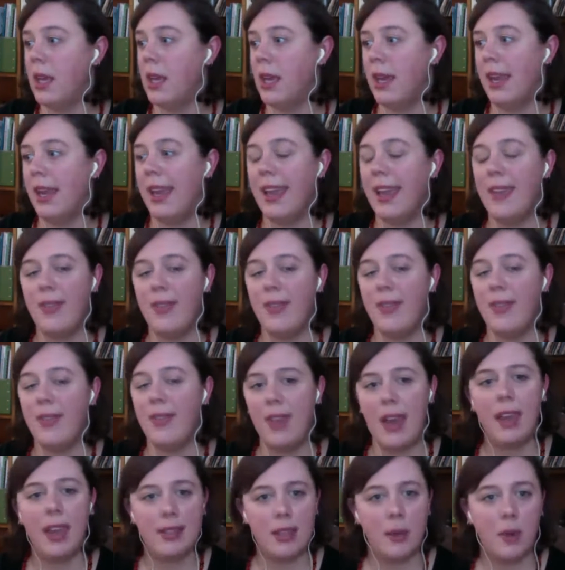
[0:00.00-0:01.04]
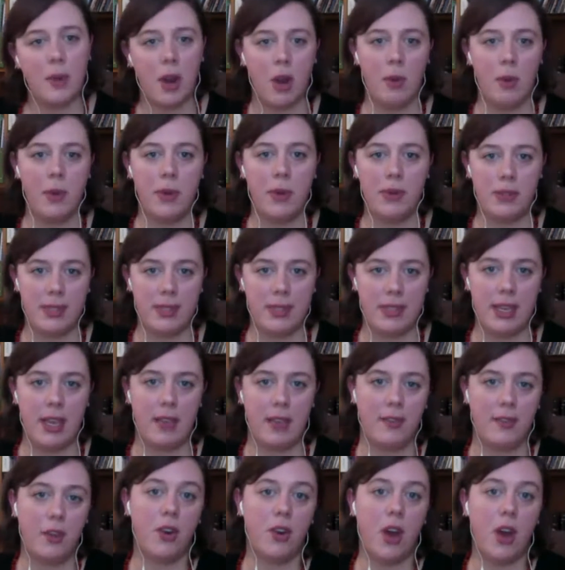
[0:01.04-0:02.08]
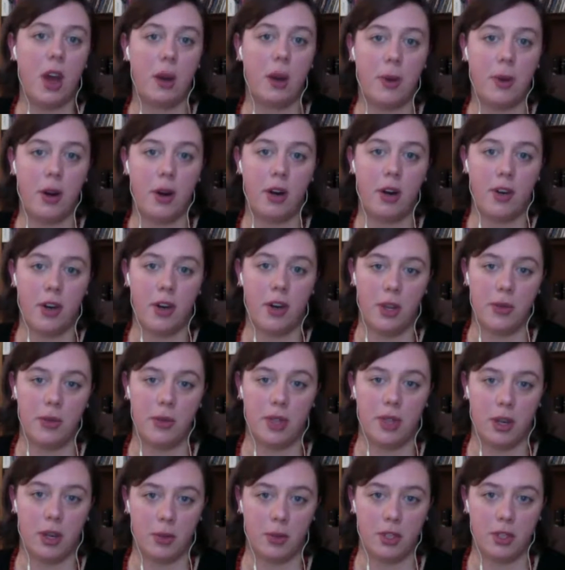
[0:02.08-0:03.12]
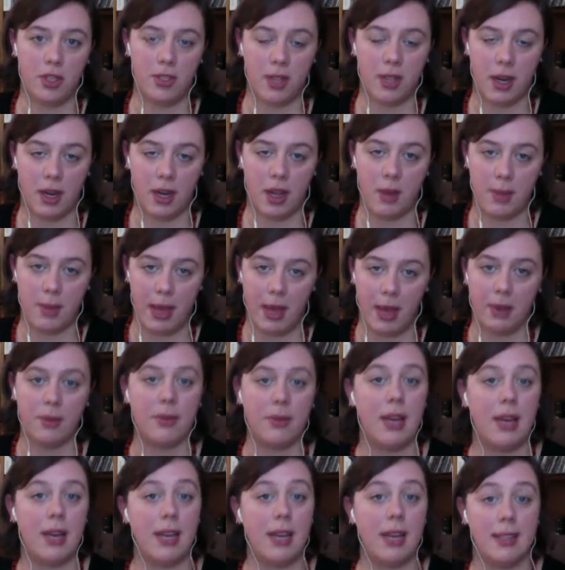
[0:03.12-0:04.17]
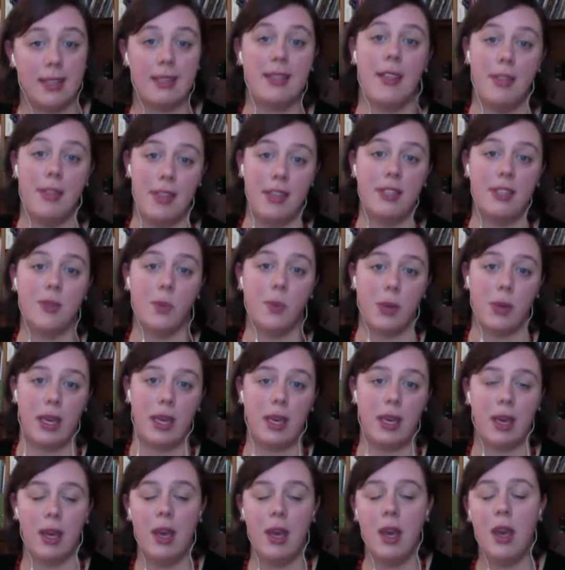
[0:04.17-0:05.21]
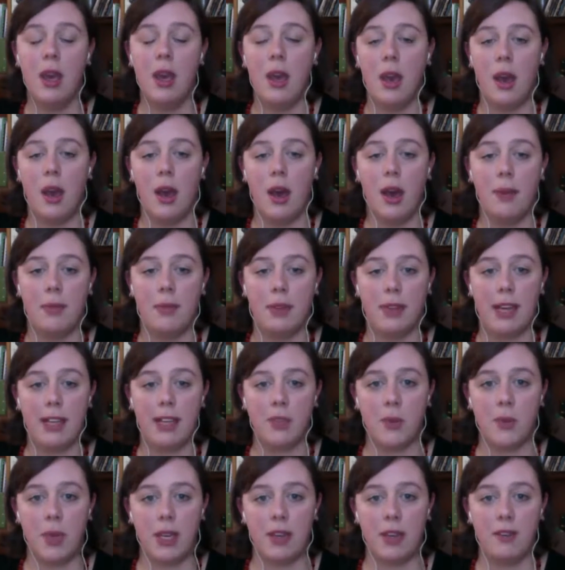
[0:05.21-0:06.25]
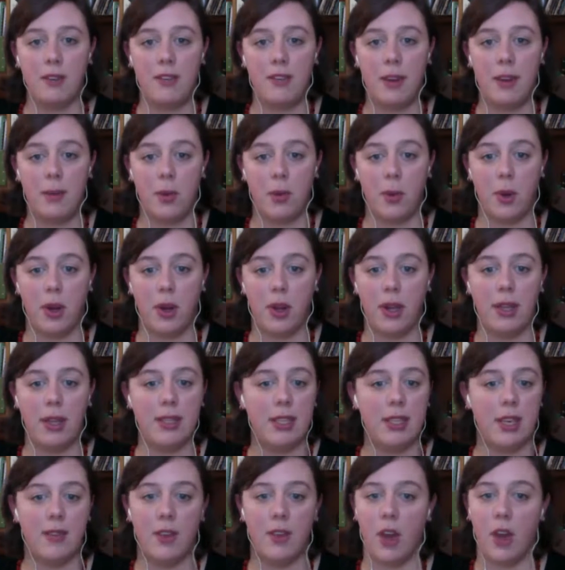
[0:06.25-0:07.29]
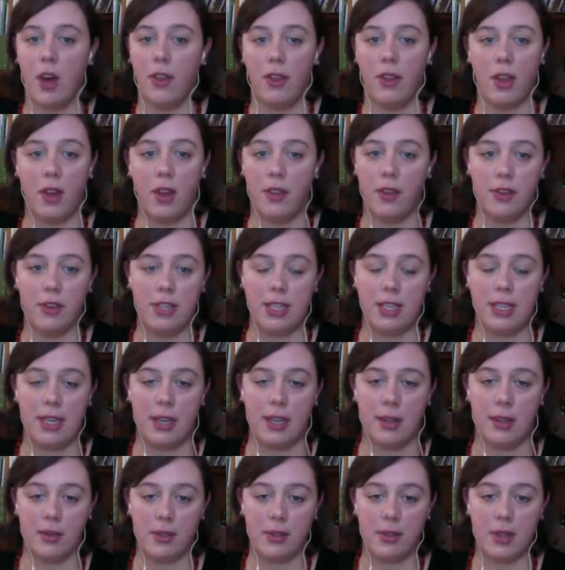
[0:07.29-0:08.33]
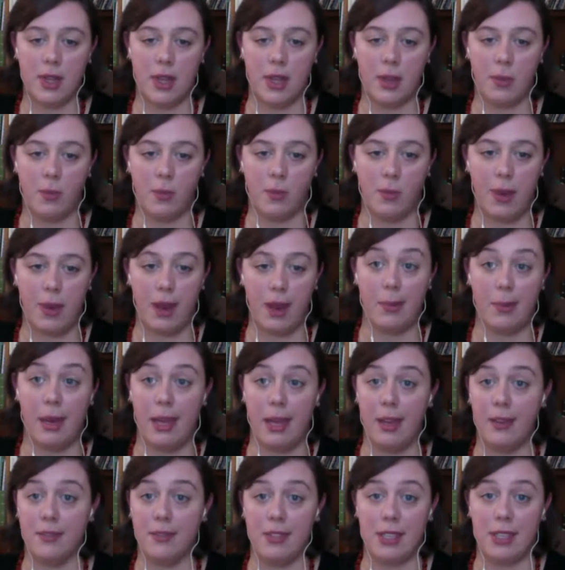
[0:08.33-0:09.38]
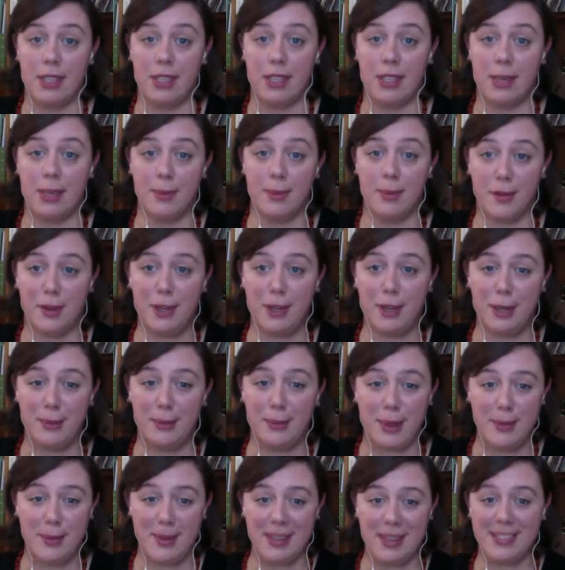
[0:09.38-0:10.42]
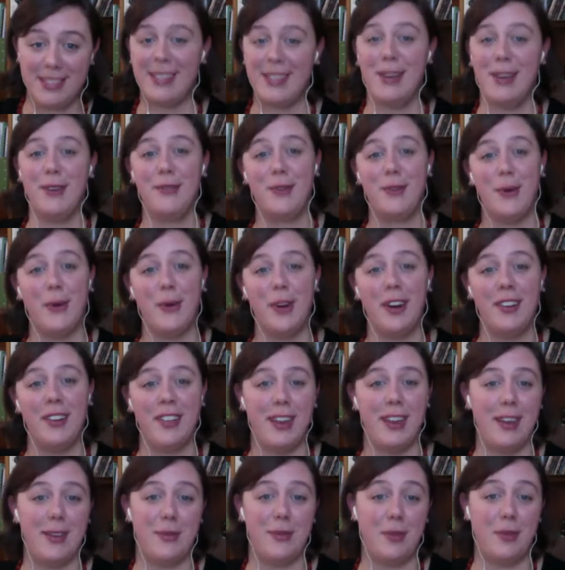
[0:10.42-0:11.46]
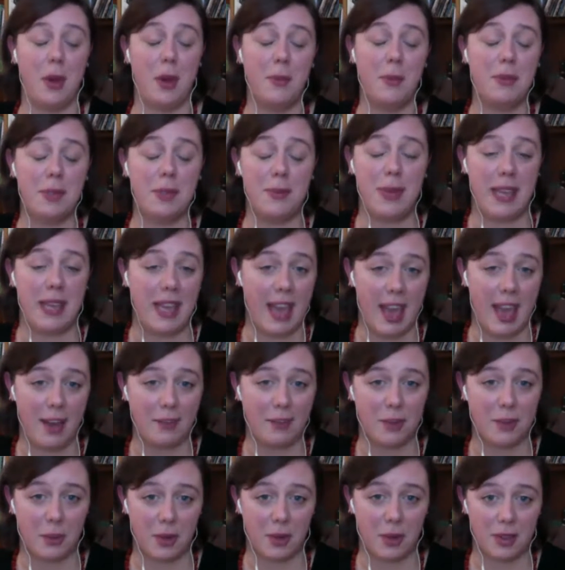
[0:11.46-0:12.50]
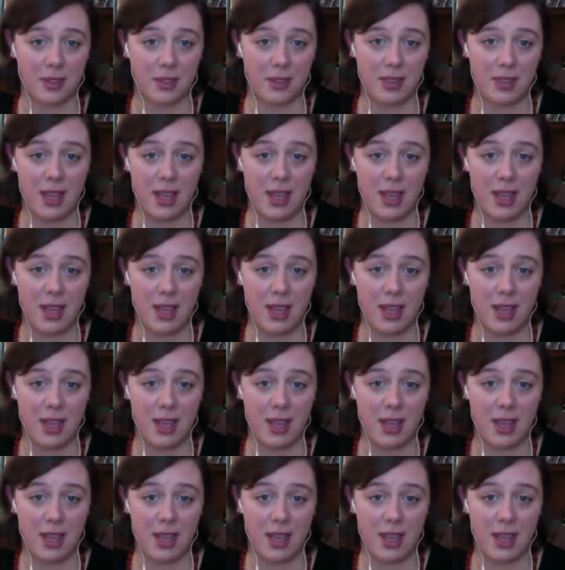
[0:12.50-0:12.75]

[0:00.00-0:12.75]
in that case, I would almost say if you're not a part of our newsletter, which is going to come out, as I said, this week, the last week in February, to give you all the other details that I might have skipped over here by myself or that come to be afterwards,